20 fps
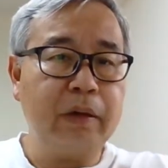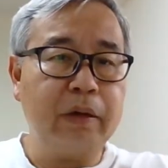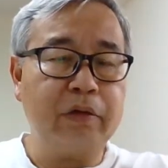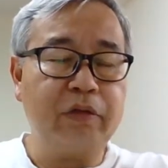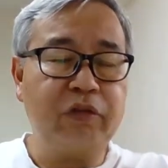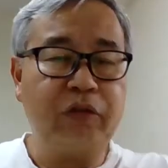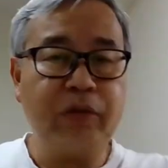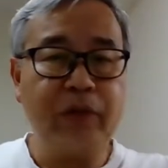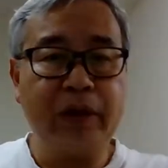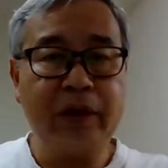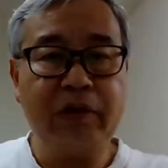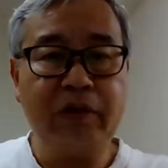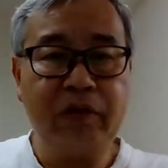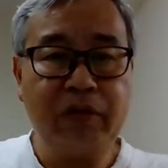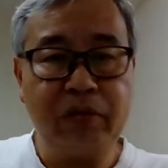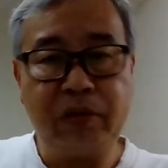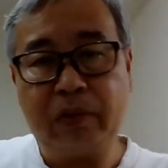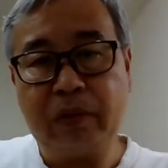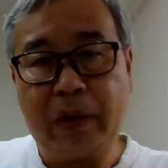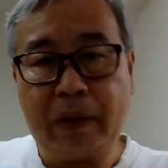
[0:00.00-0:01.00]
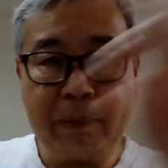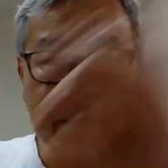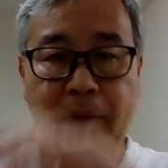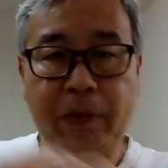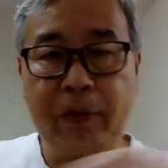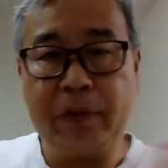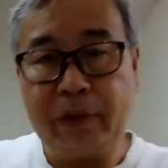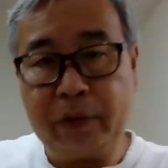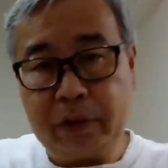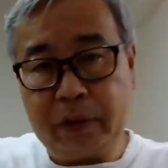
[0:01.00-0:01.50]
students who are
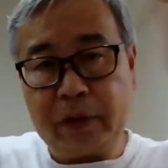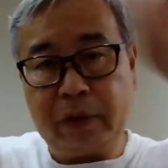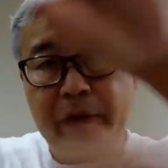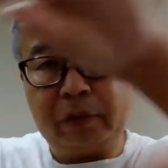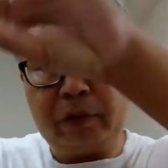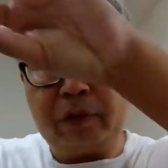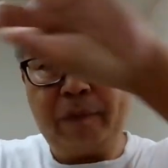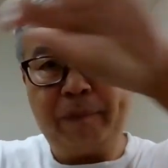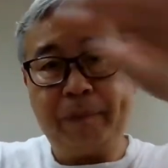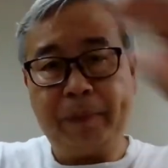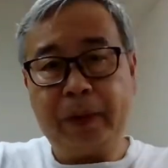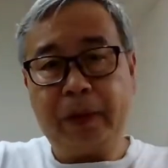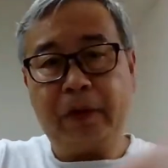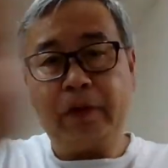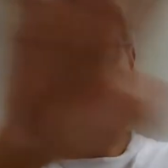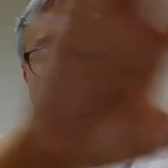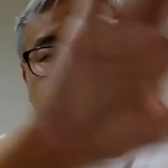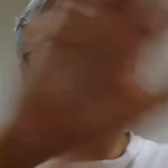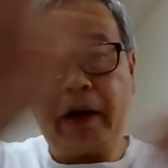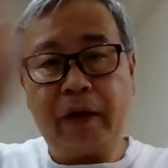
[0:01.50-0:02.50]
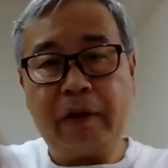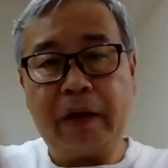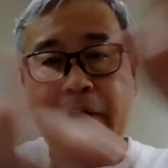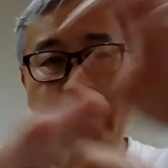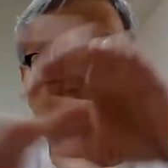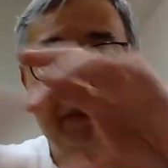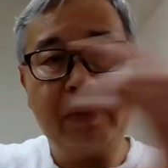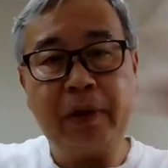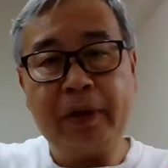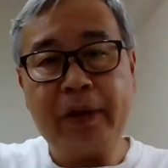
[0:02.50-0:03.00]
bored, So
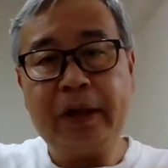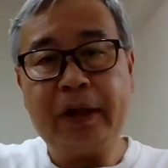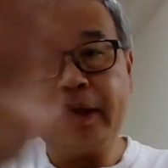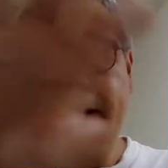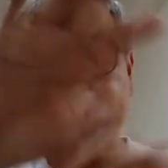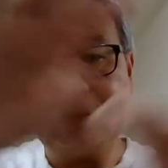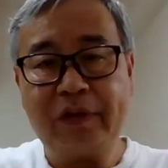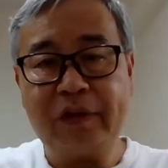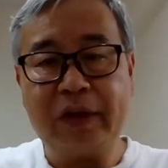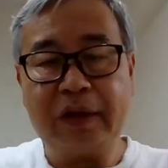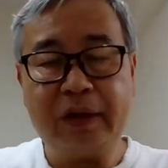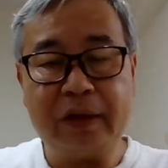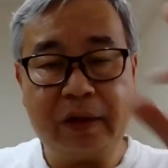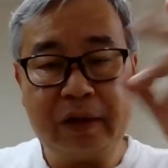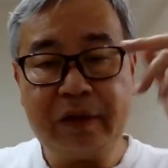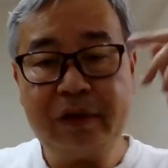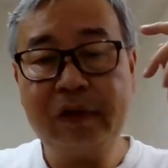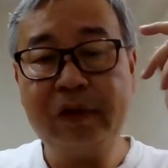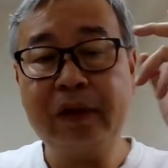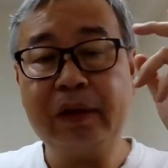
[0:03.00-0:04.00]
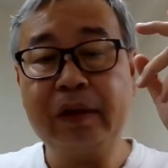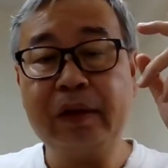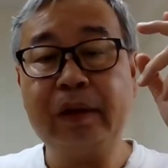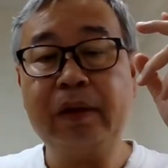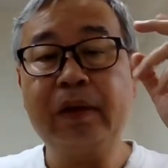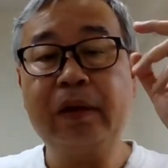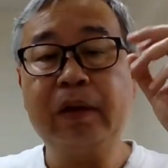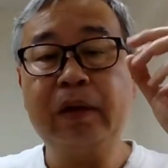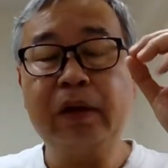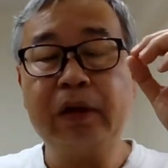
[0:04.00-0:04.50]
everybody is in this
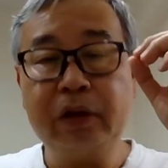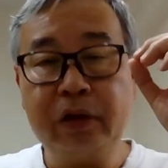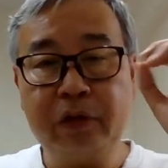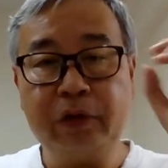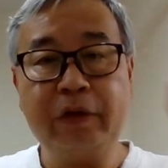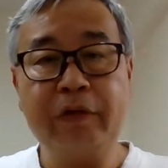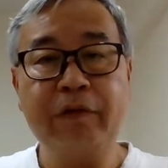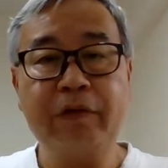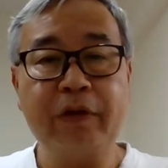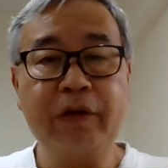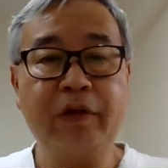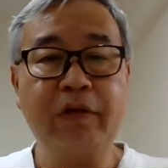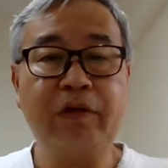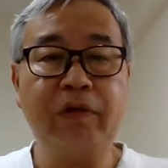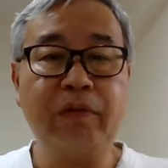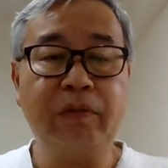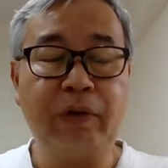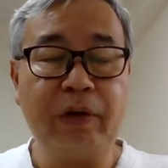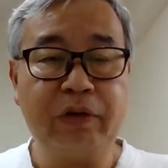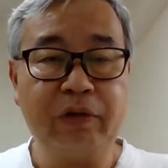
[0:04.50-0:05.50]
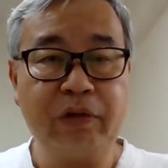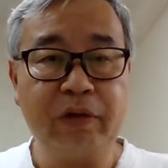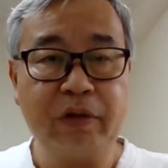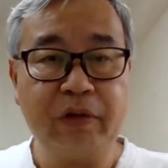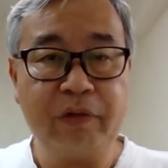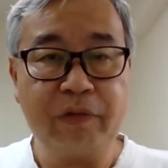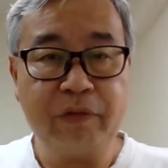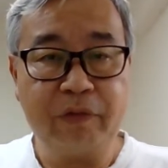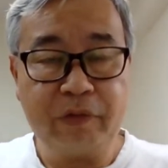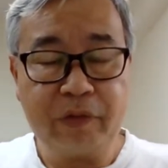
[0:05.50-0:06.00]
universe, which
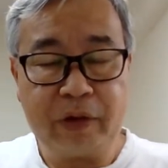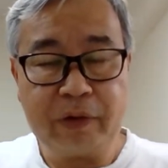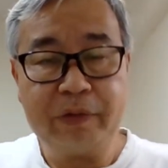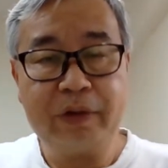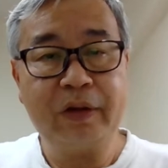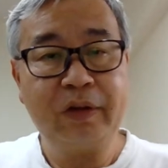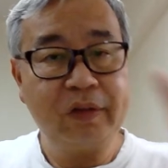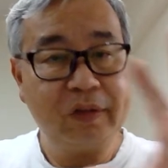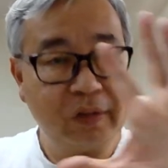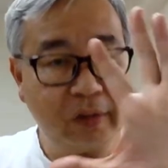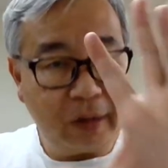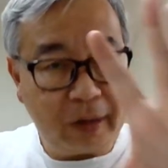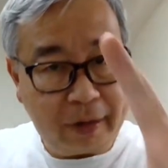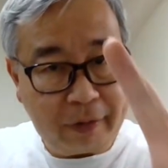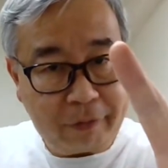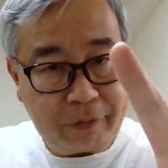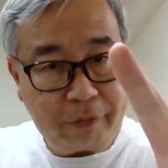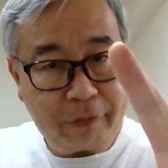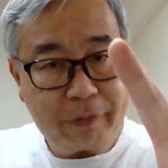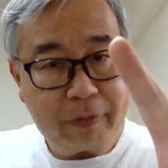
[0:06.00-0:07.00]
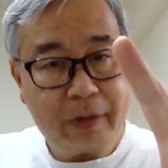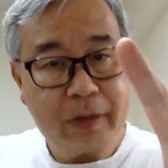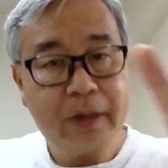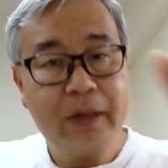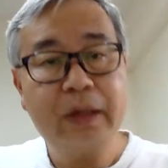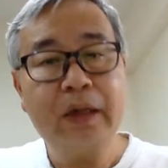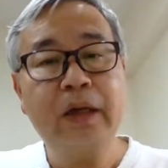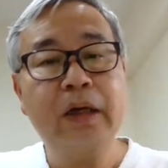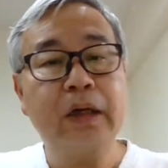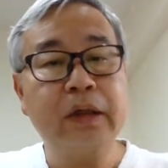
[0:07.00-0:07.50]
is very safe,
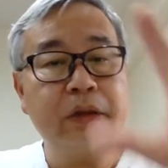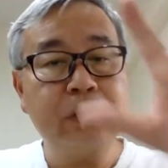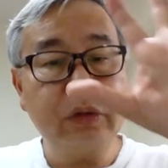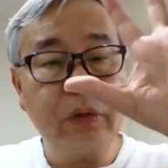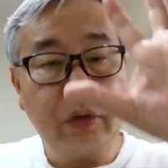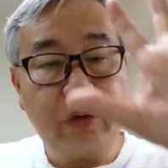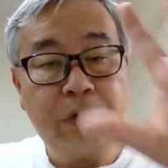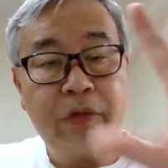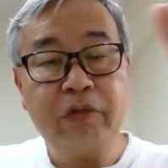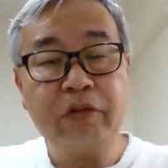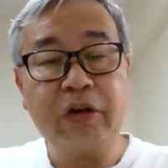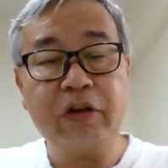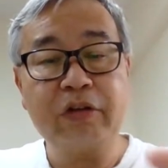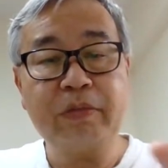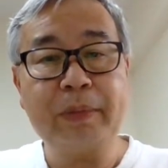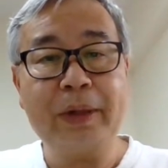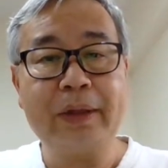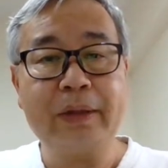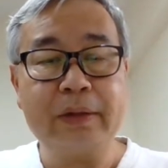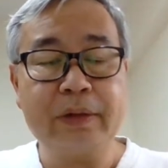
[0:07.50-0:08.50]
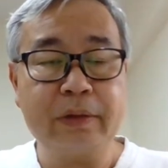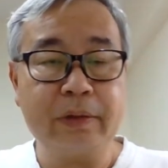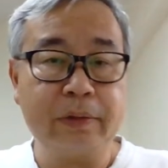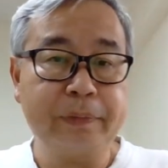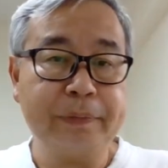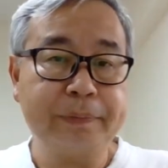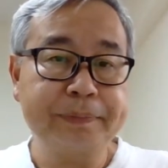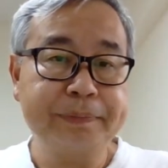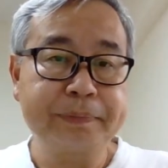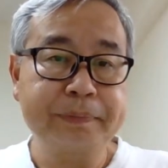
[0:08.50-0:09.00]
non-judgmental
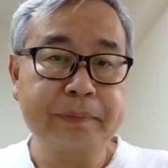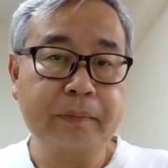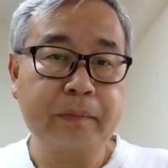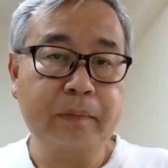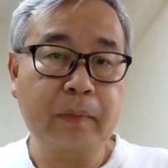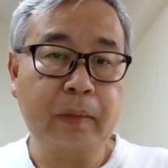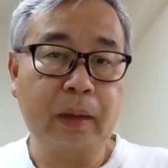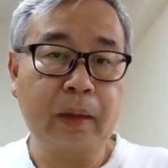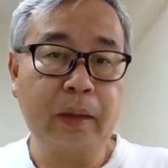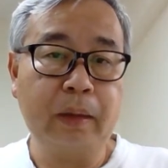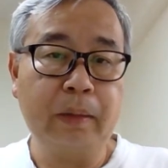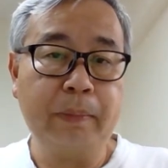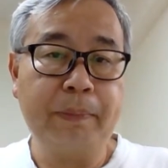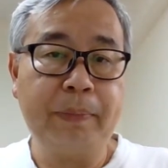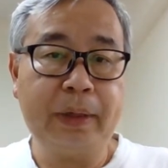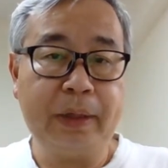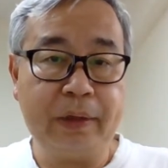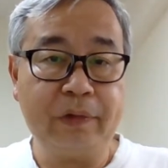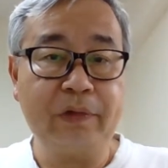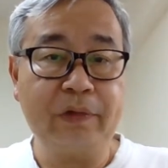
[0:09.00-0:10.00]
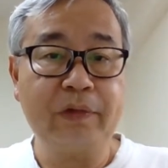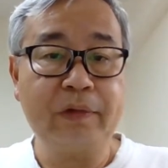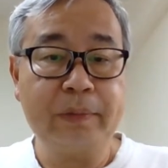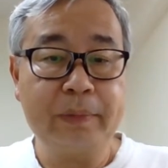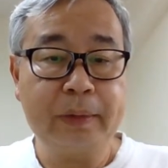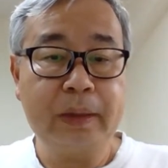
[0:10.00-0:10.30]
place.